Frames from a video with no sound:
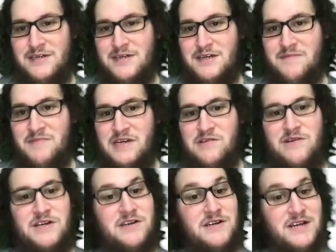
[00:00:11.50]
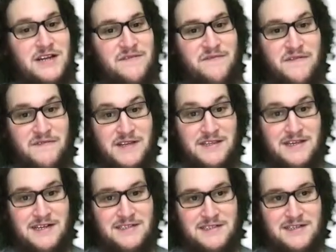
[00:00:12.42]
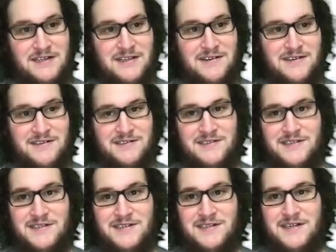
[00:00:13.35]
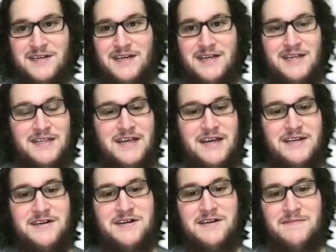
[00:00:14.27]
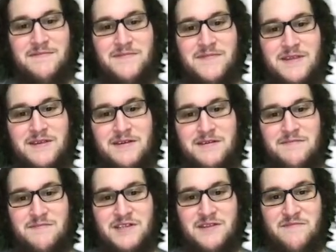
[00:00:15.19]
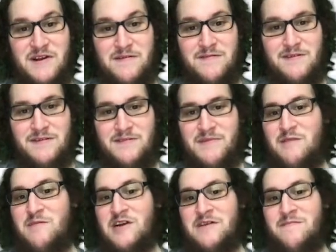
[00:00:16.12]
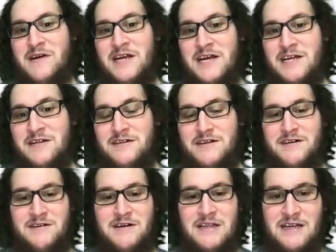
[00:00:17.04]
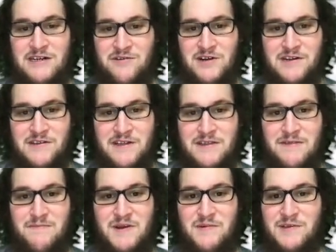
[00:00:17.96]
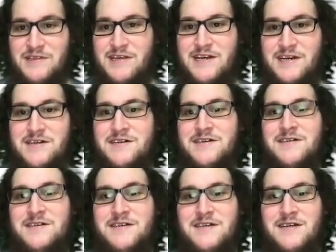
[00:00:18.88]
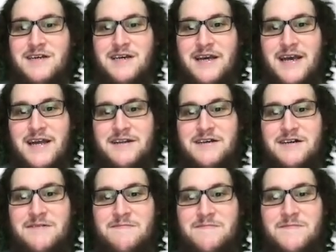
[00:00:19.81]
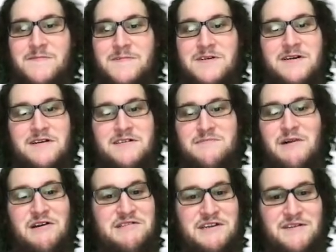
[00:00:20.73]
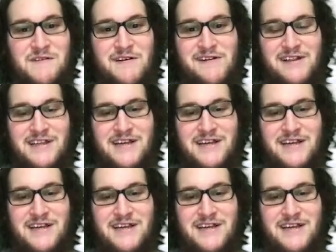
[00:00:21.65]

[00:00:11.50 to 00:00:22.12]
Bitcoin could hit $15,000, and then but the bear market might end a lot quicker than people think. And a small scale version of that